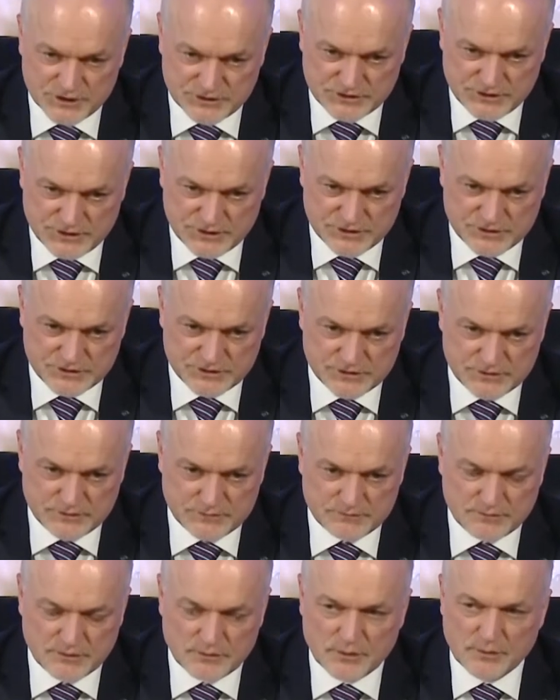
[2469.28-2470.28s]
we
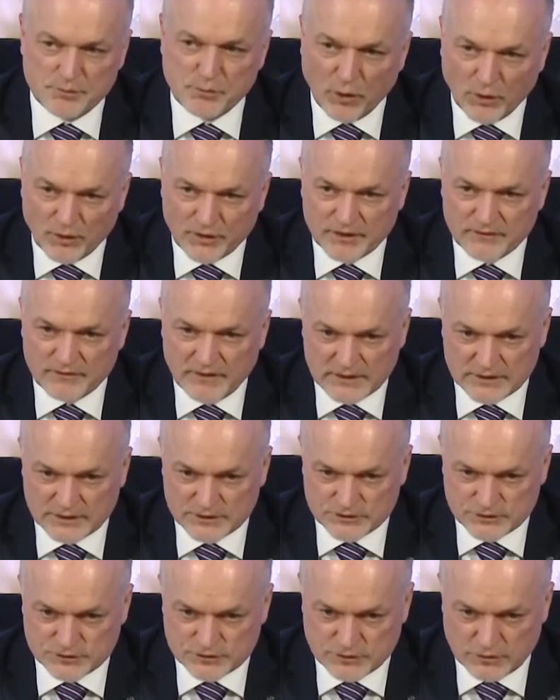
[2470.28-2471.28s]
would like to
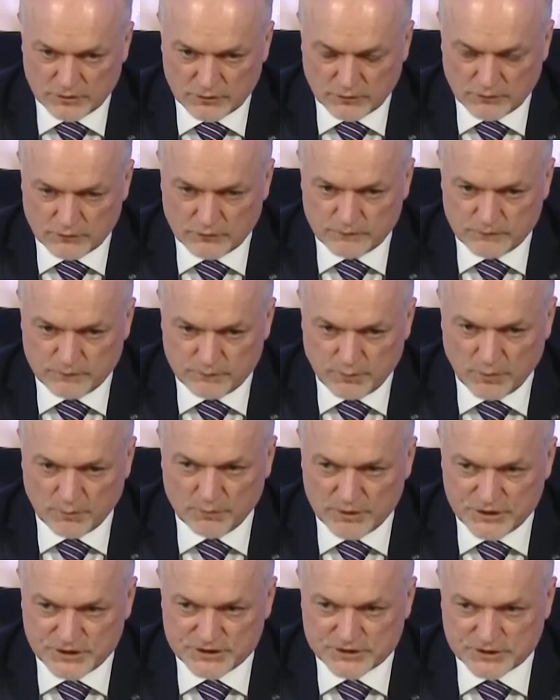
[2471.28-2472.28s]
cover to
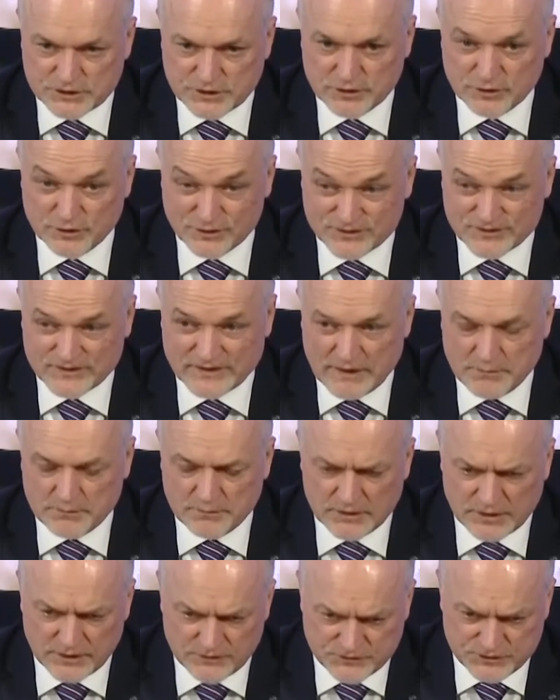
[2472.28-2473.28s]
the greatest extent
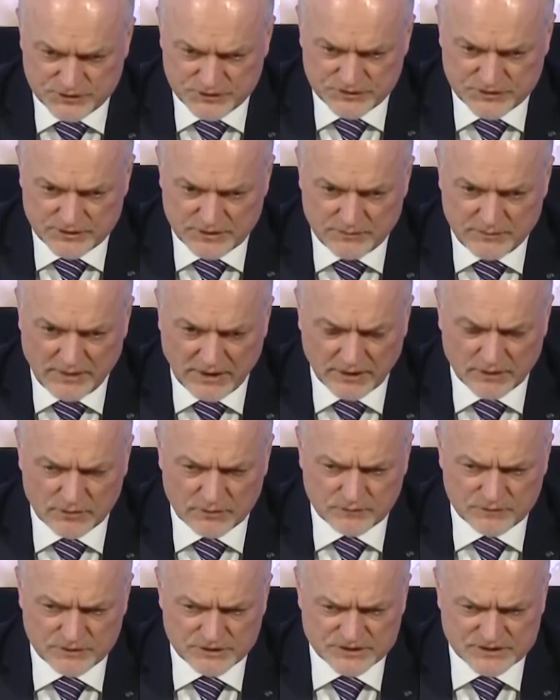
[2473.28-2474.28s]
possible
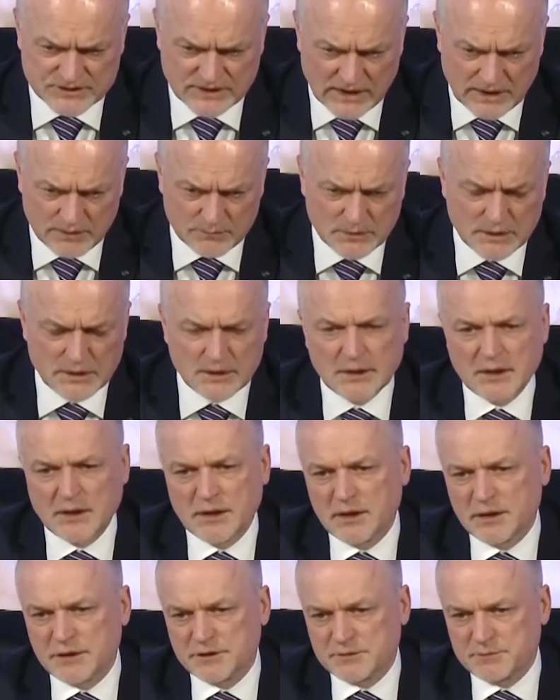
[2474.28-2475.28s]
by
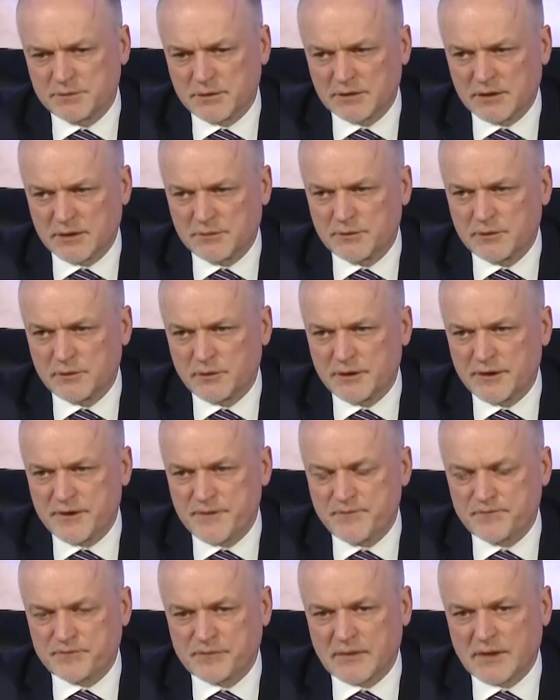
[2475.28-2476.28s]
public
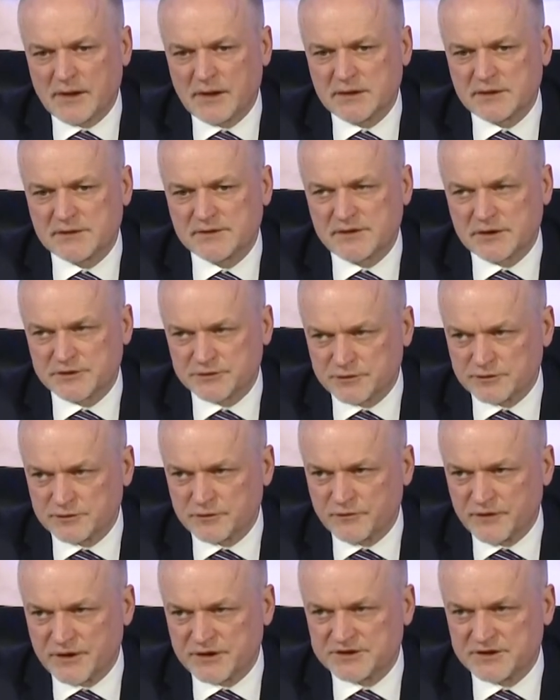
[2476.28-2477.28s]
funds
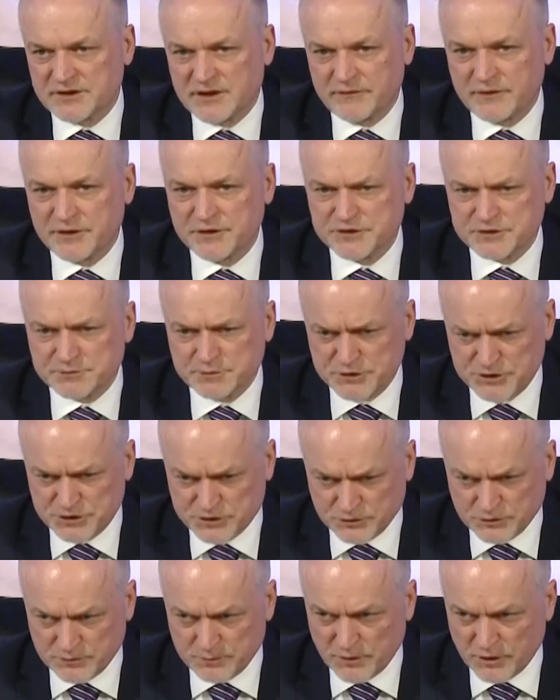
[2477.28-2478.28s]
that are available to
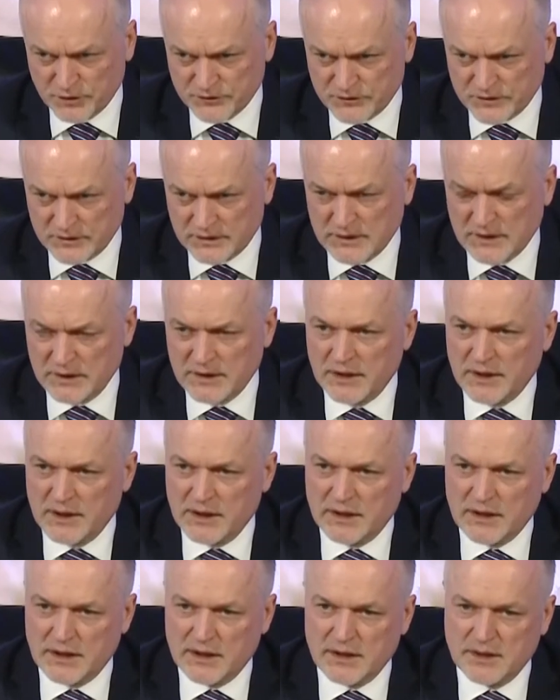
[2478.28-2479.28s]
everybody, to ours.
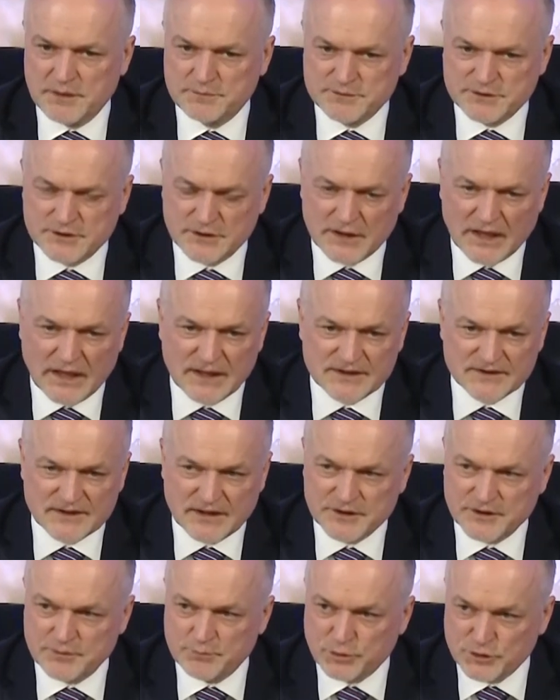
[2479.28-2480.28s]
We want them to
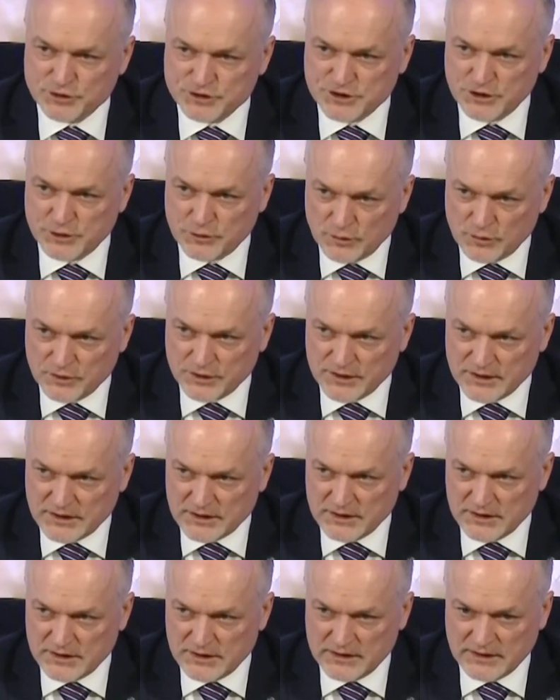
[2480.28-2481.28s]
account for more than
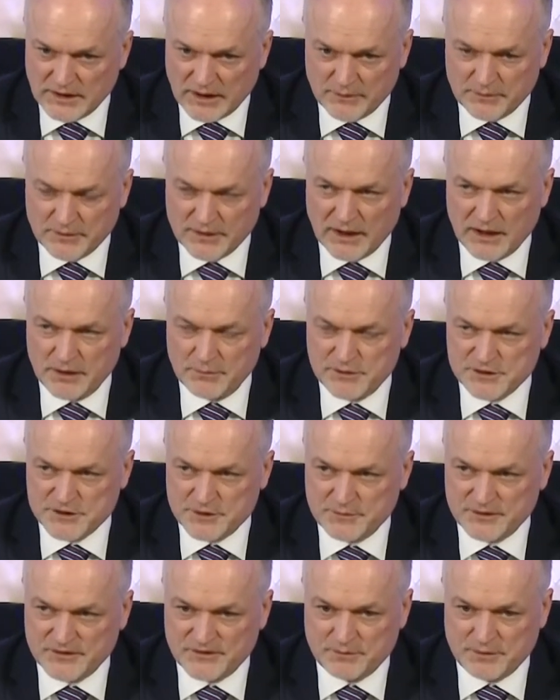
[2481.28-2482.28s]
50%
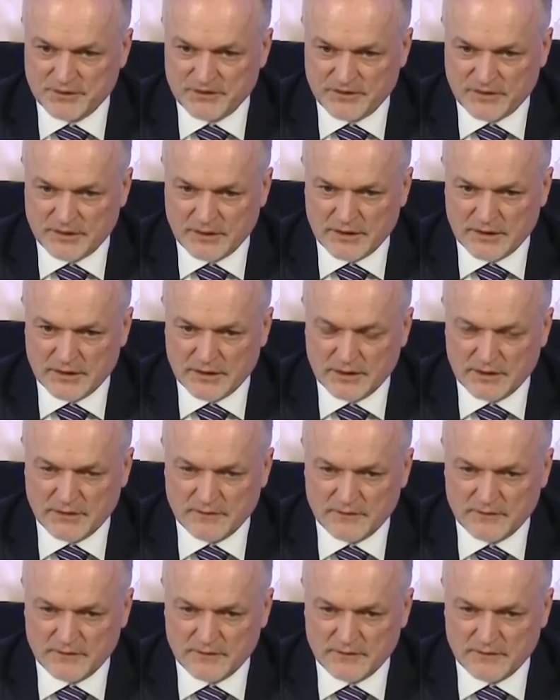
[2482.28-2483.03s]
of the Capex.